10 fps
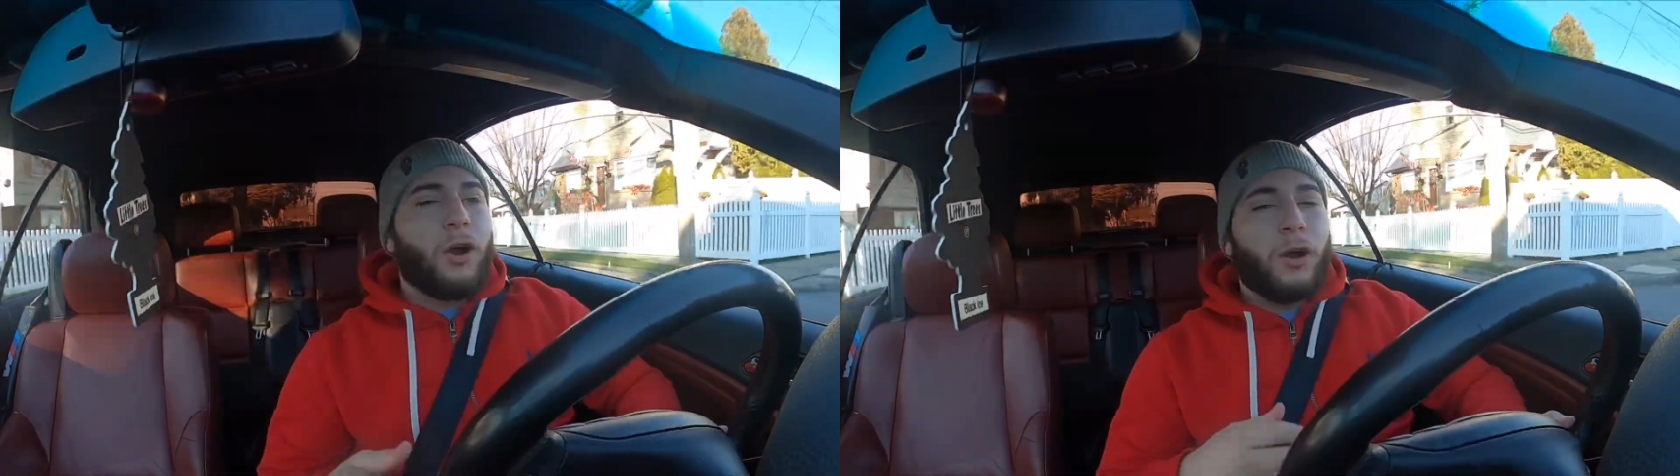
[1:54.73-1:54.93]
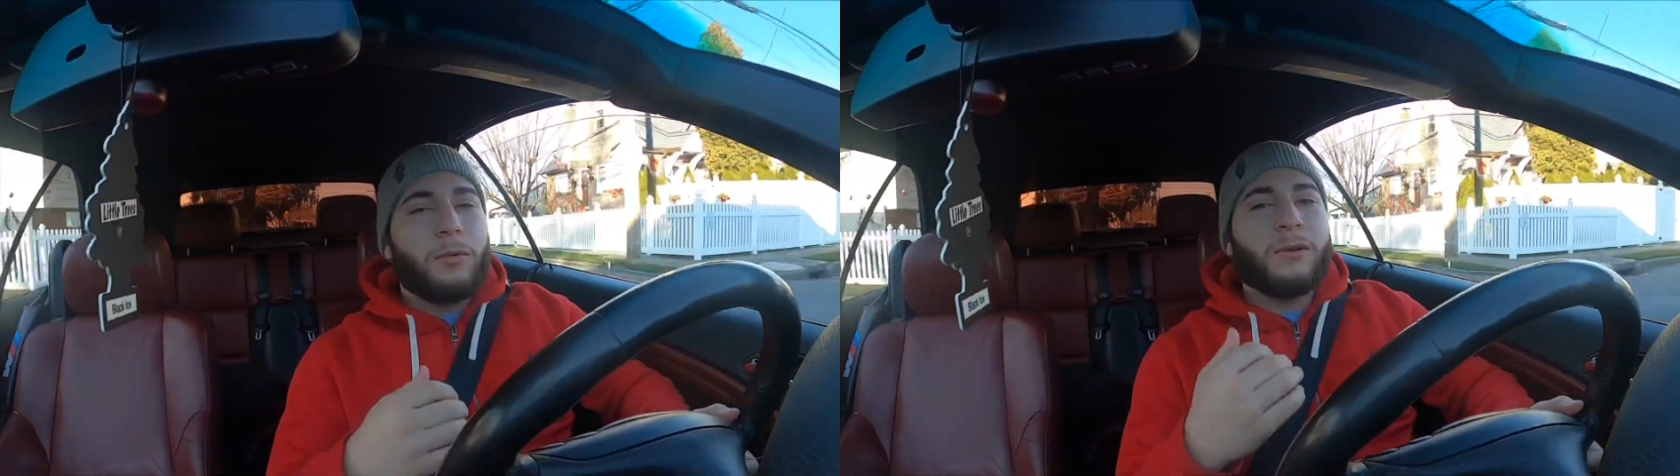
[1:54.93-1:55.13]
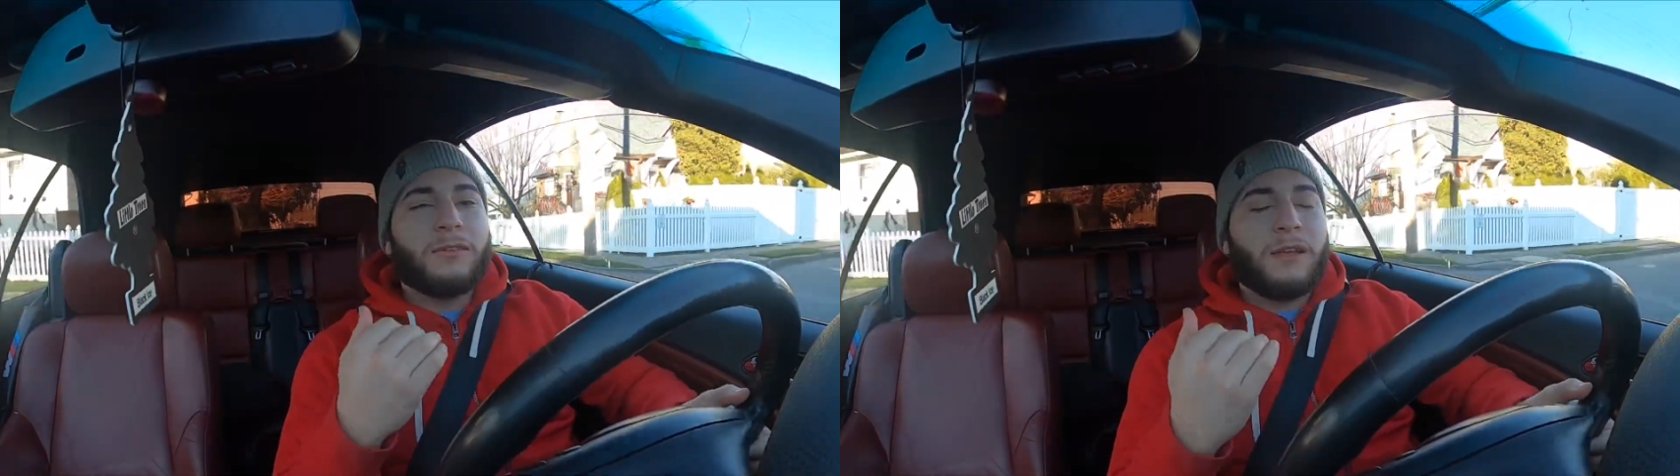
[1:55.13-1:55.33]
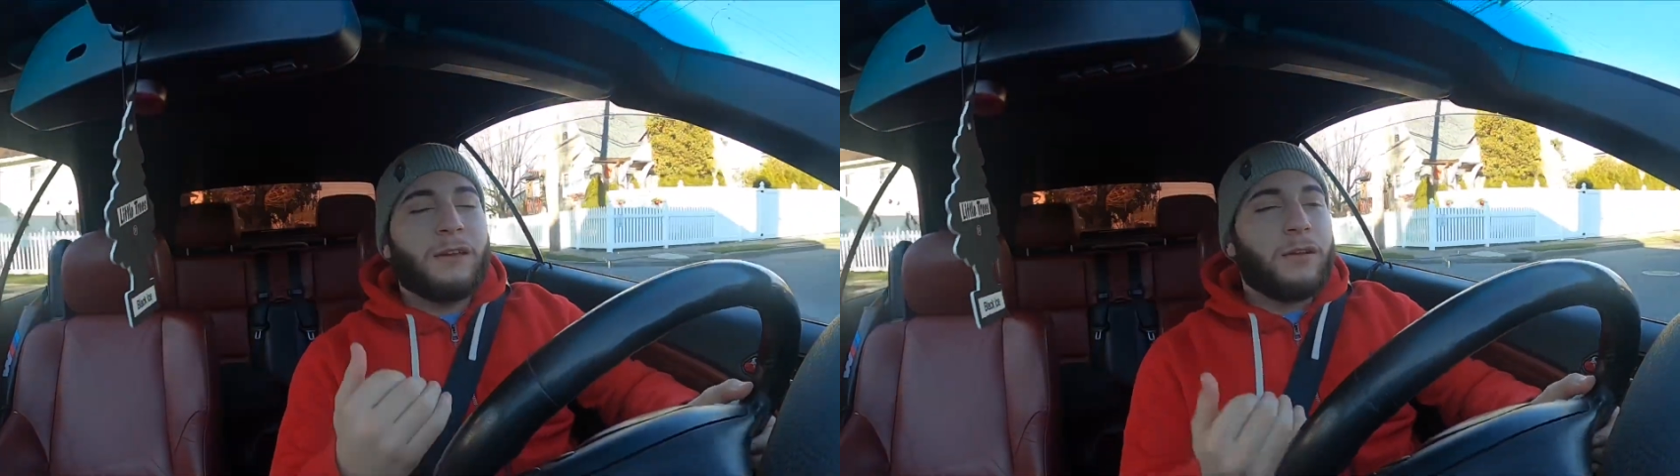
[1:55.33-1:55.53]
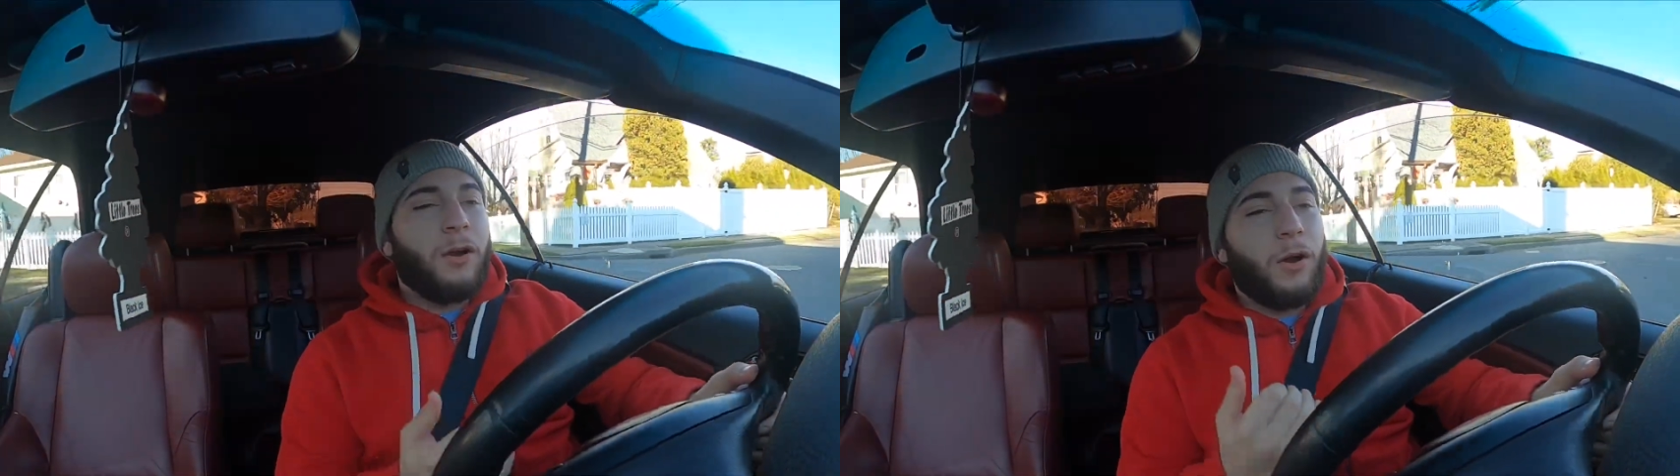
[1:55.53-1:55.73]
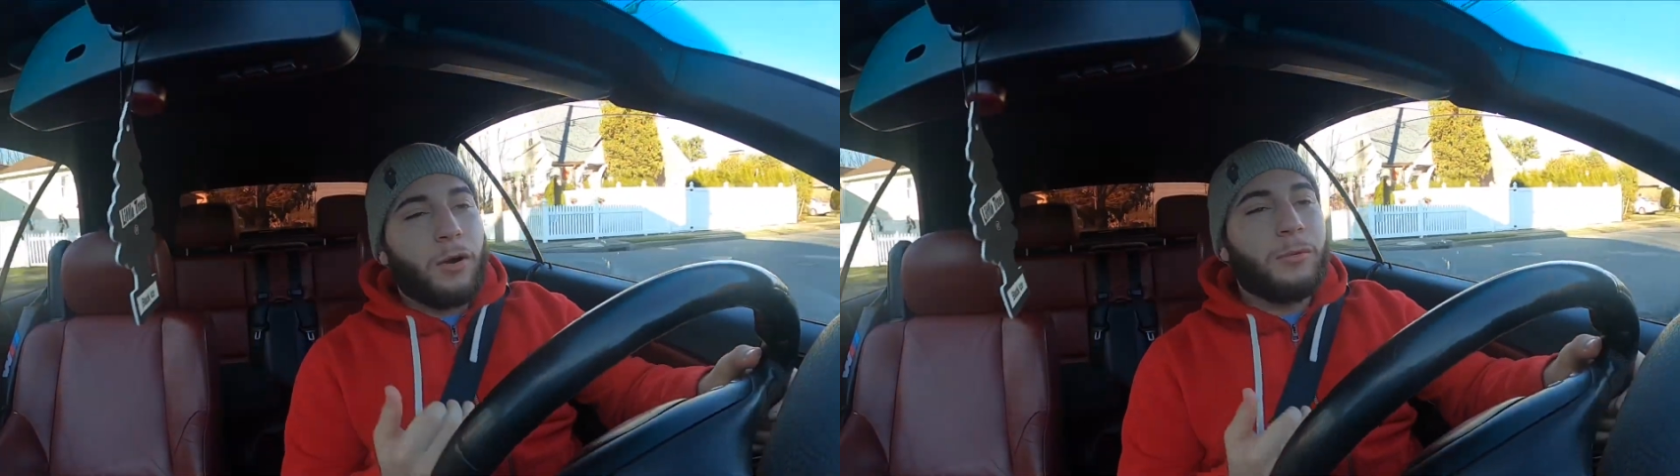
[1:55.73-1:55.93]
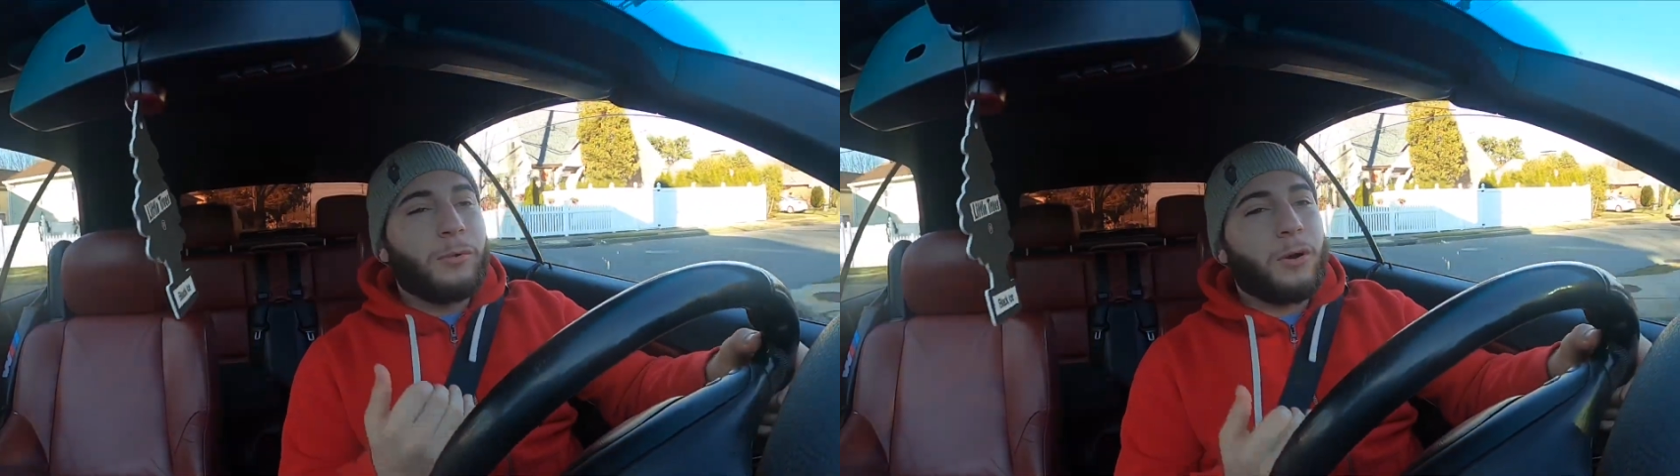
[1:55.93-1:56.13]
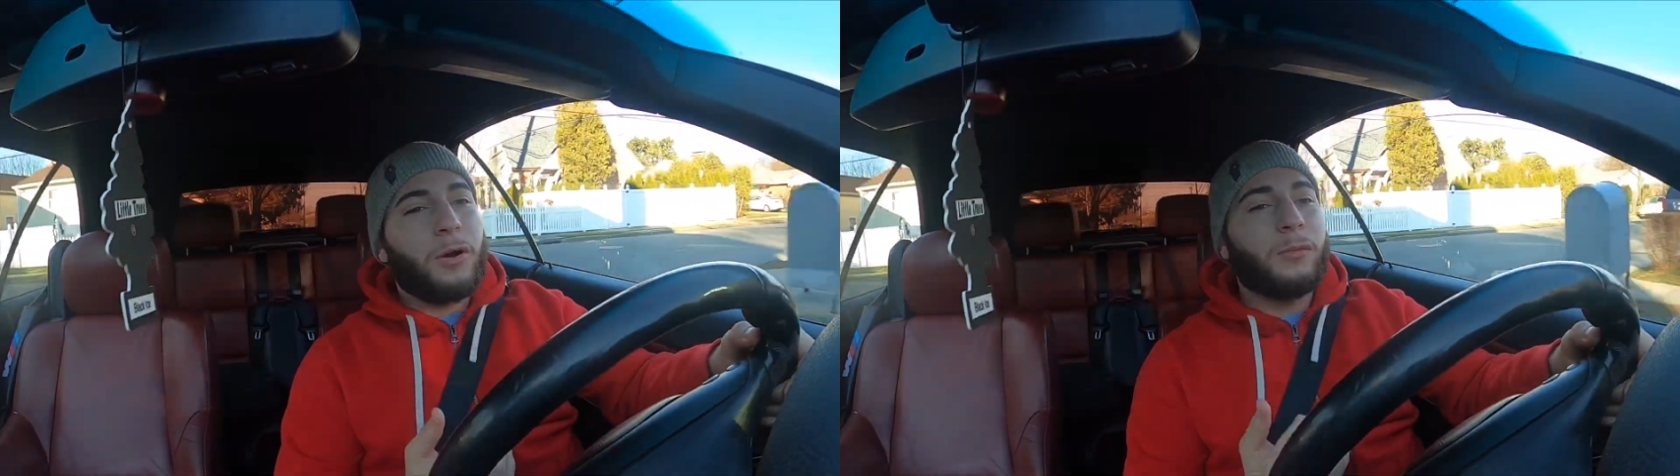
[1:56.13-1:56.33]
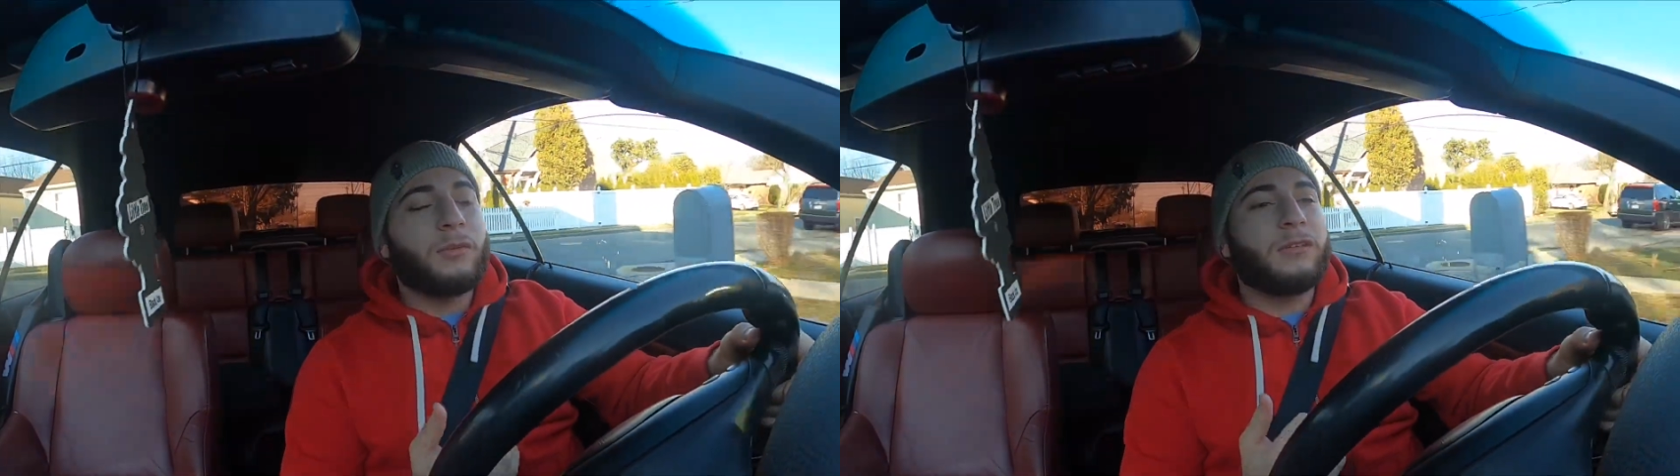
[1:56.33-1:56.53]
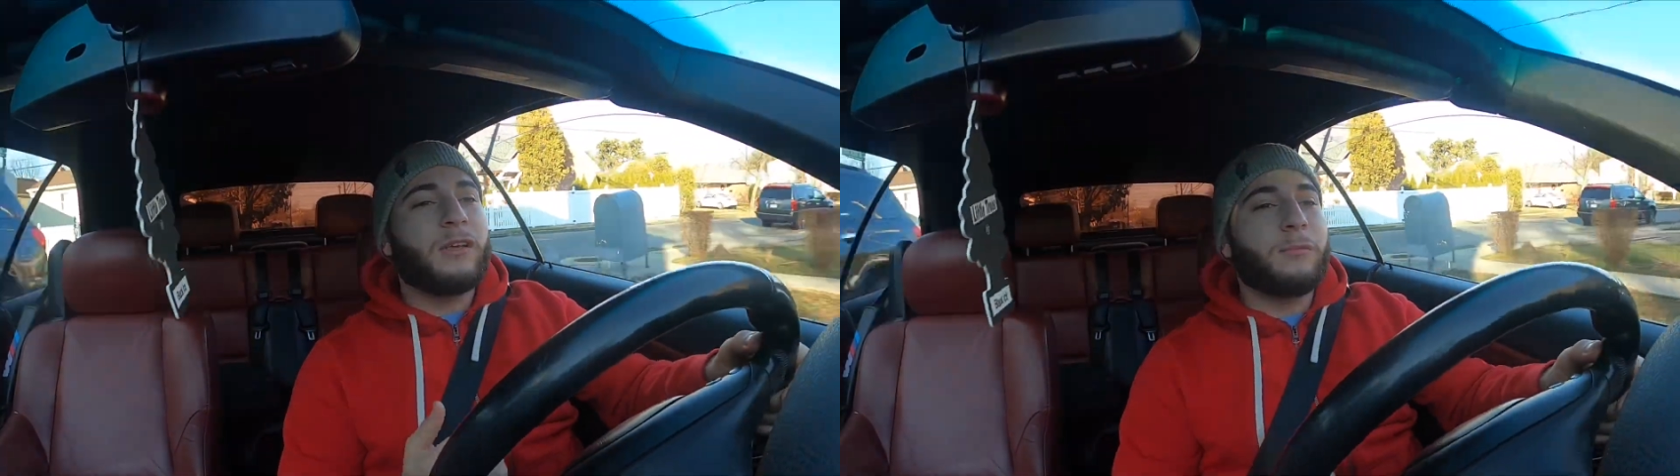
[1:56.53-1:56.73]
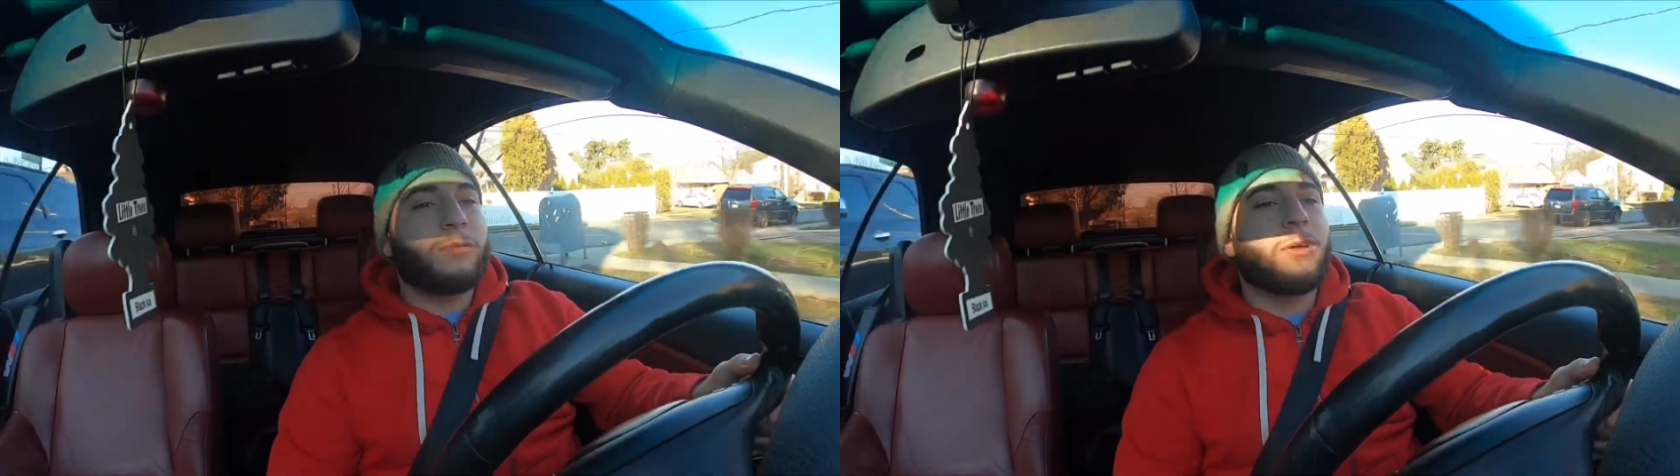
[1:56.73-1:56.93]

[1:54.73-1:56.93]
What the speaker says: car was in horrible shape.